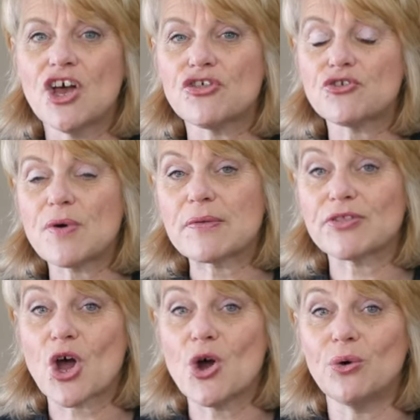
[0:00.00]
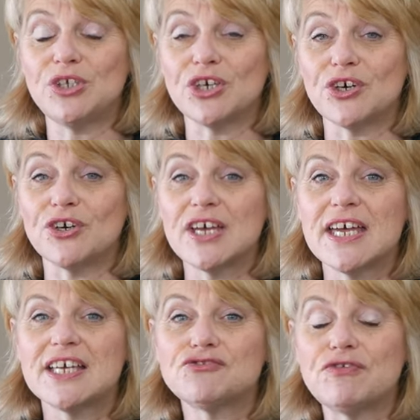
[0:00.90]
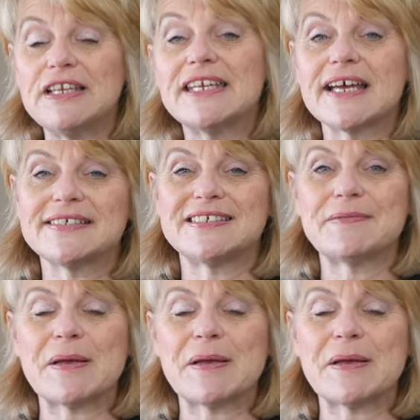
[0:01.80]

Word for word: throughout the whole year it's really nice to be